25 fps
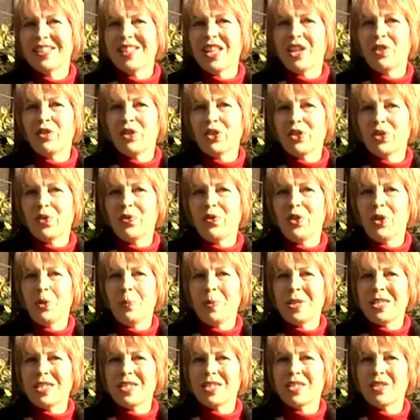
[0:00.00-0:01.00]
That's just a few
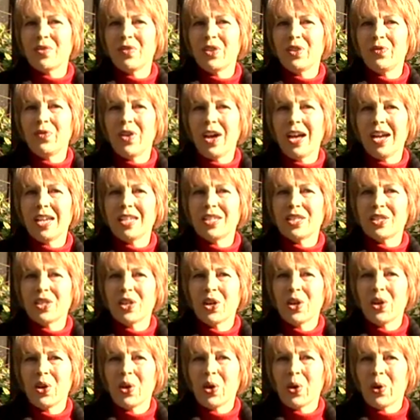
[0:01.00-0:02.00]
pieces of
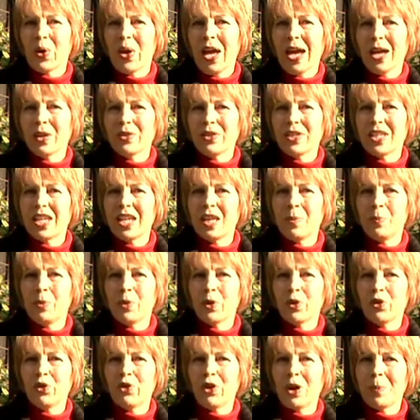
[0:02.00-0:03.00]
advice on how to keep
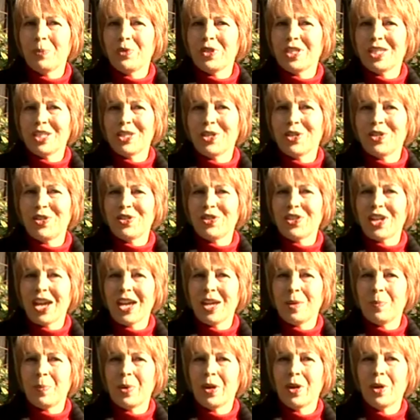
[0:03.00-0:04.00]
your shrubs in good
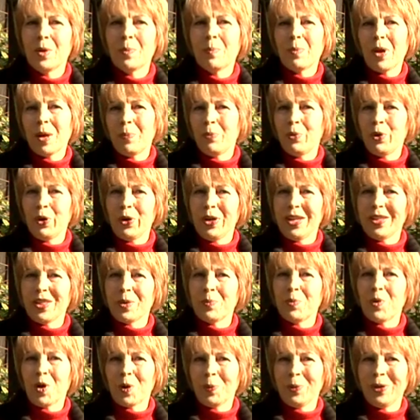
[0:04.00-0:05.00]
shape by pruning
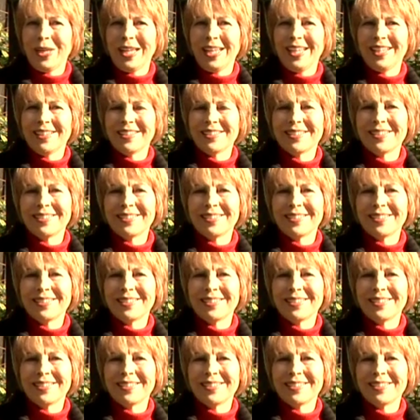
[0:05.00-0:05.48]
them properly.